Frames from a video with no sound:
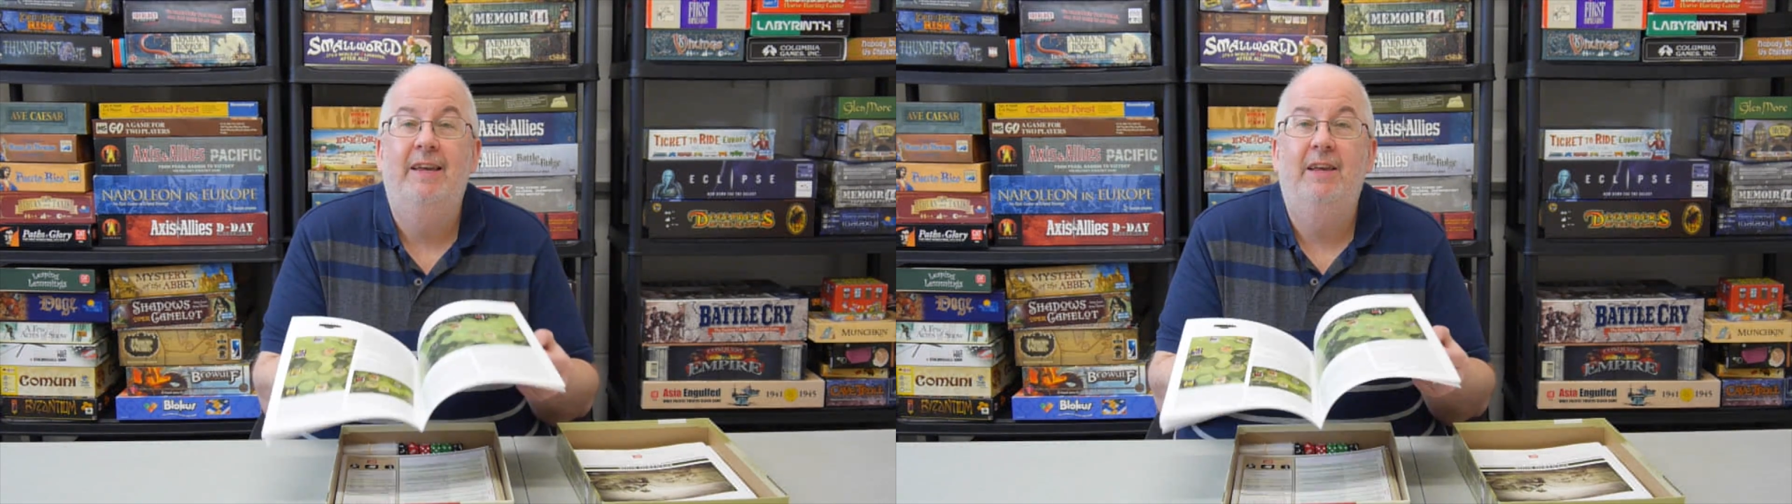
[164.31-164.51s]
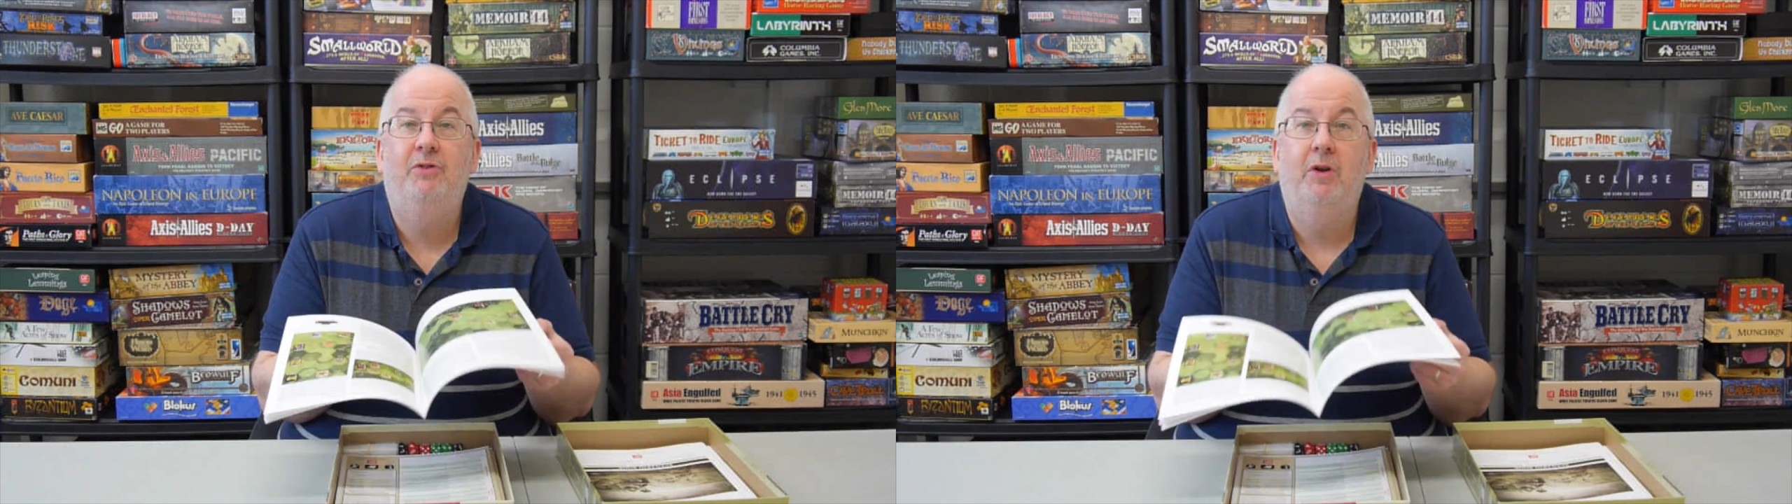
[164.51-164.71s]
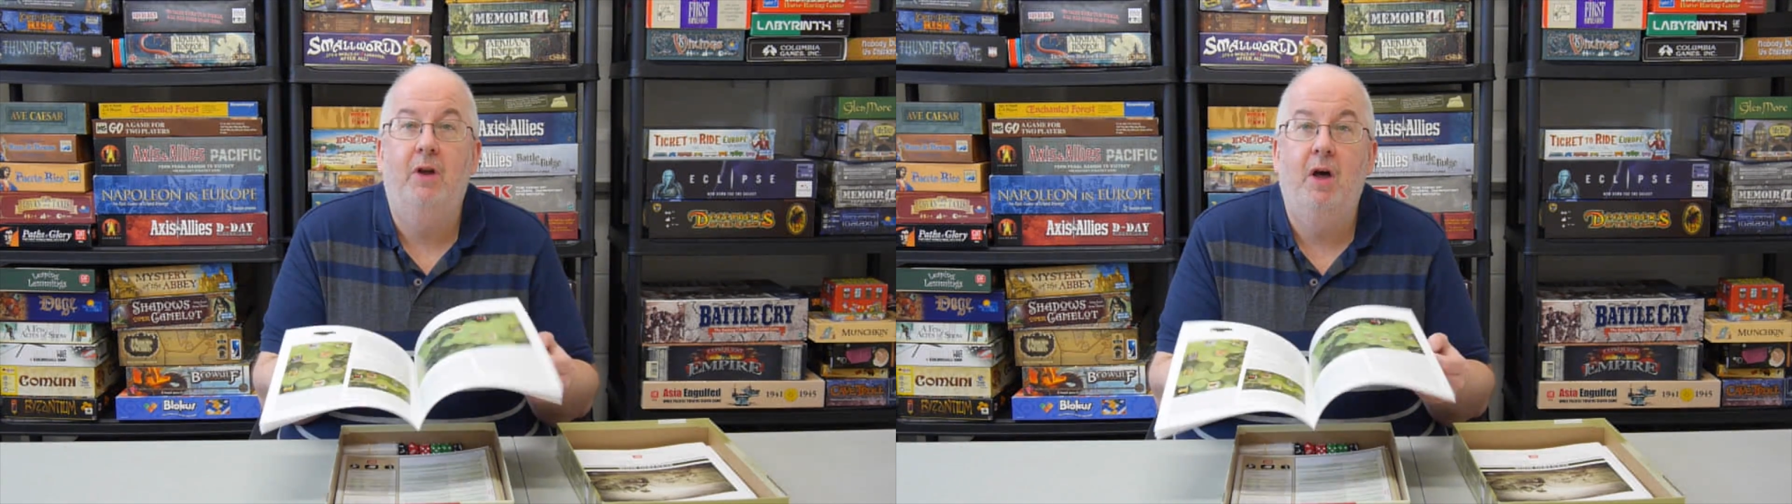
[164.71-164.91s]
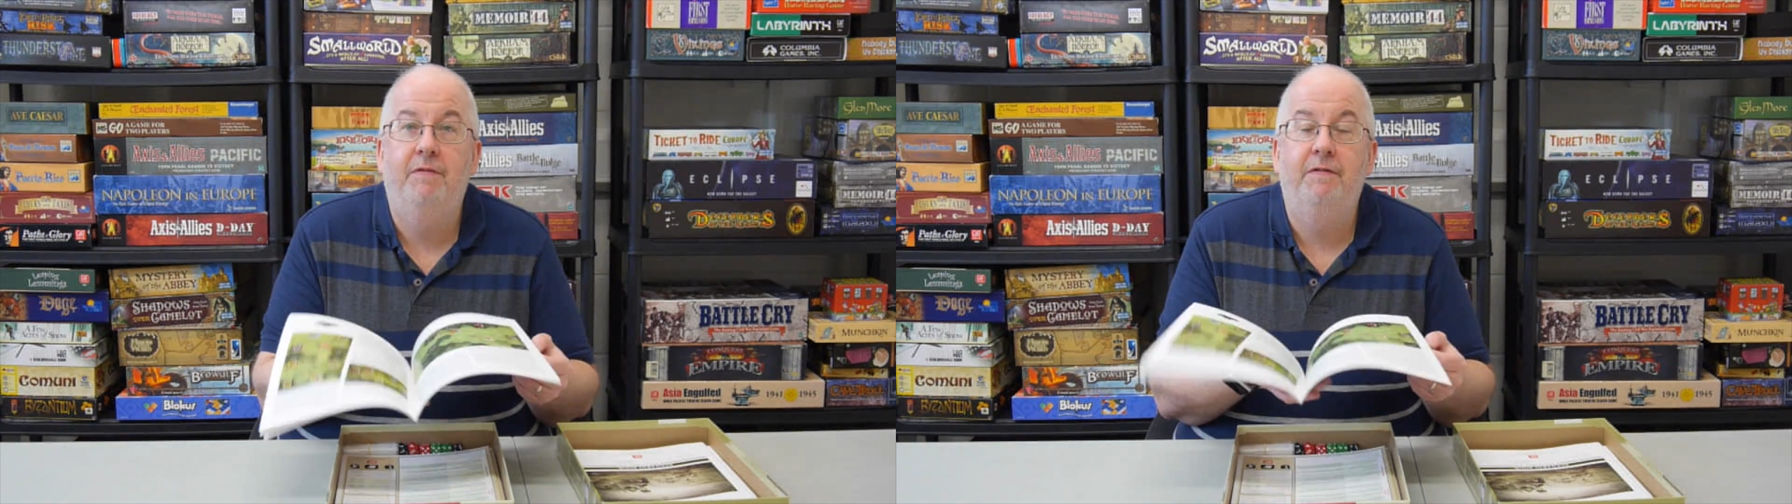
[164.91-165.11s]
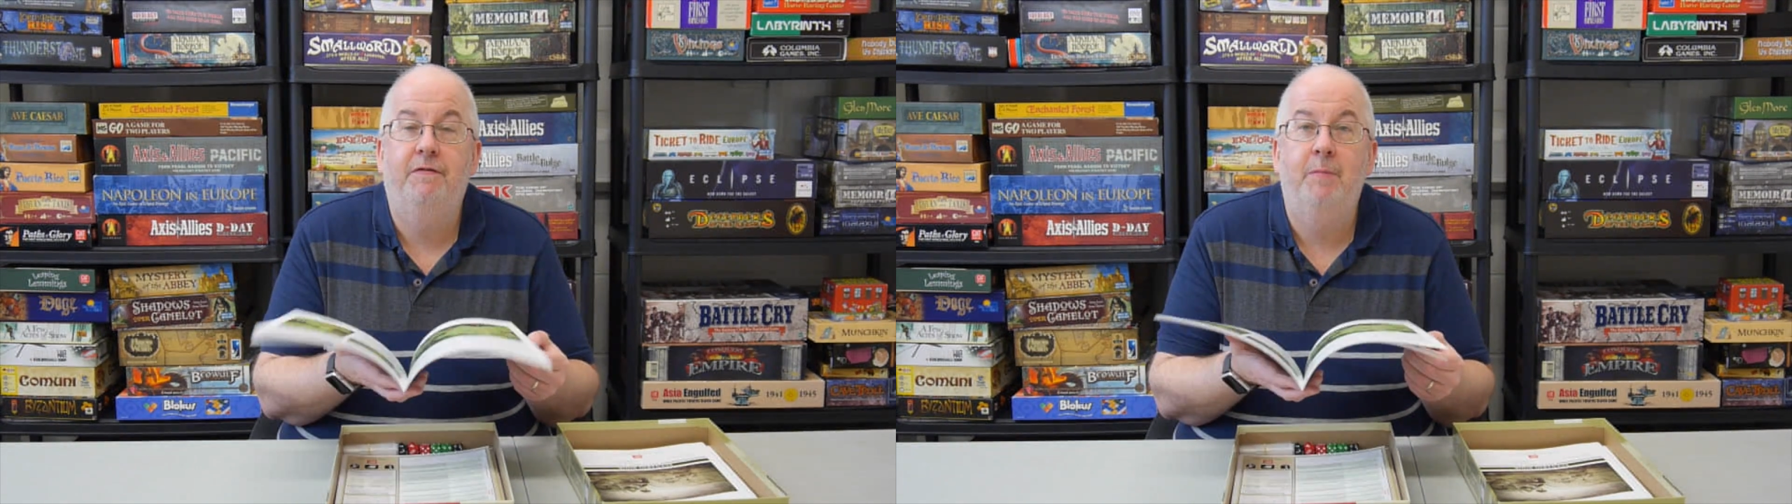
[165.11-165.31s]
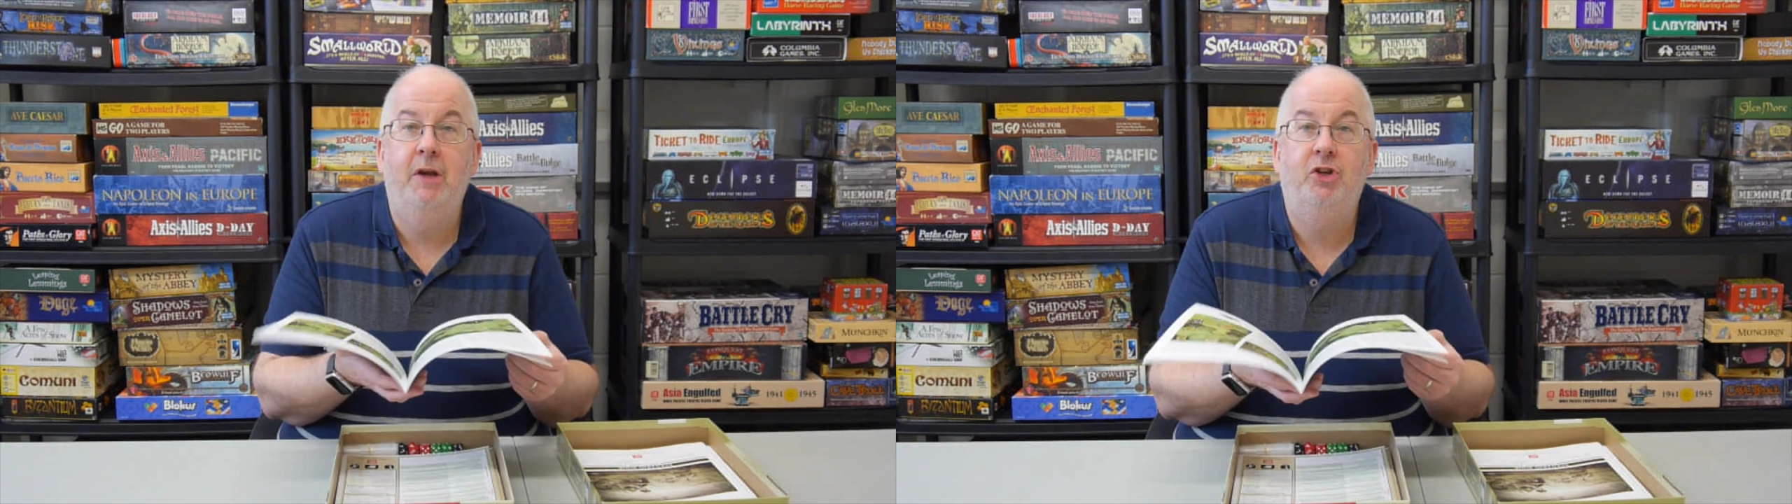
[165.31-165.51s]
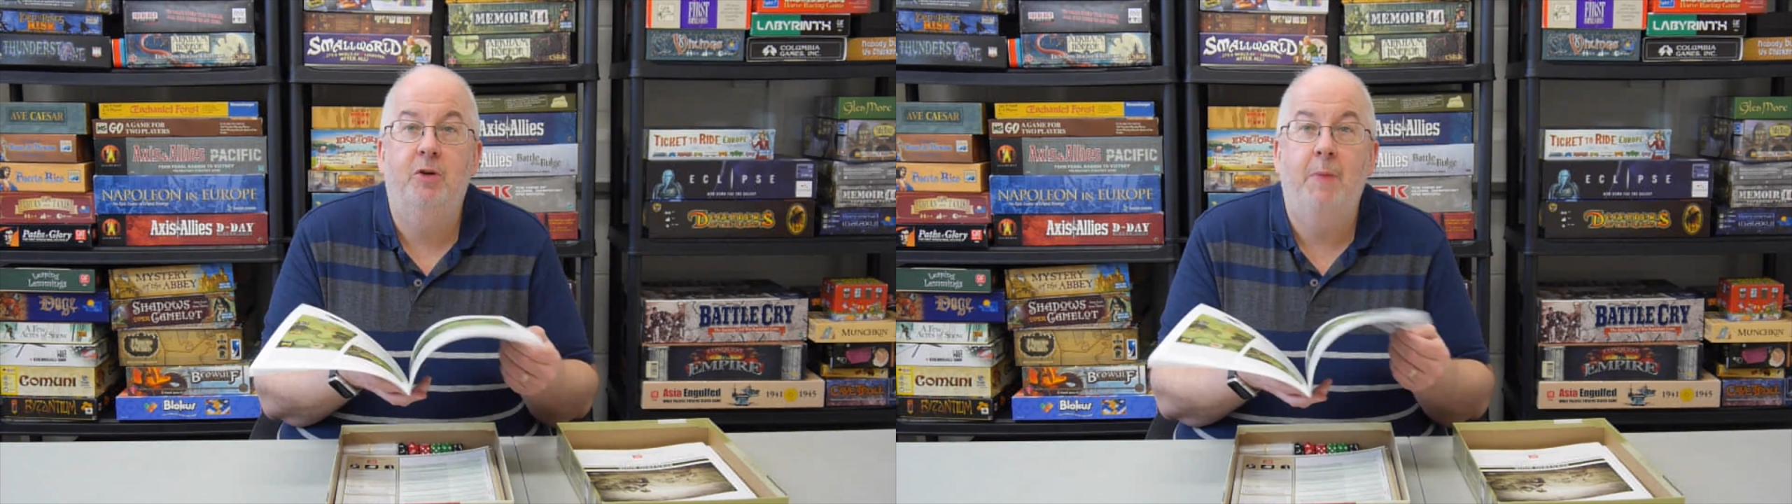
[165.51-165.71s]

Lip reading: gives you a lot of information